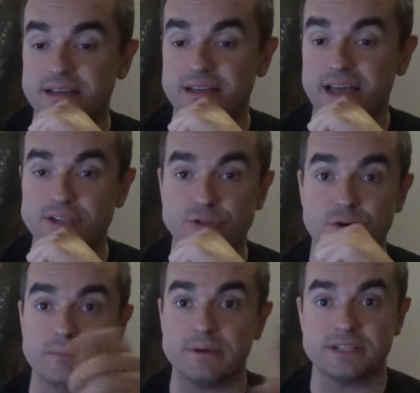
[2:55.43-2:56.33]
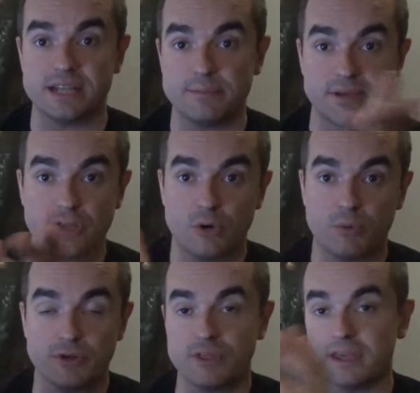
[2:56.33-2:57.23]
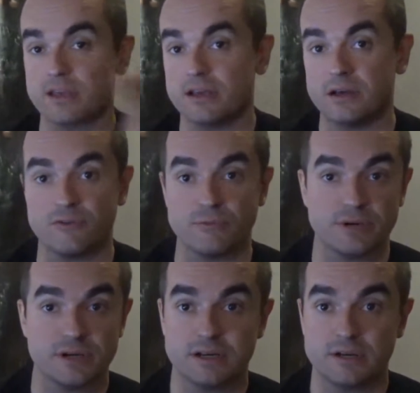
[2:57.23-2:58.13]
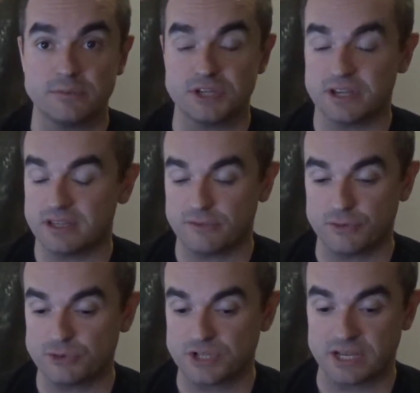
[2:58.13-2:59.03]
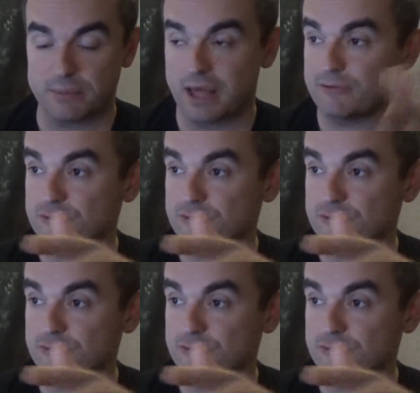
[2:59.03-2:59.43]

Guys, you are the best. Let me know what you think of Machine Head. Have you seen them live?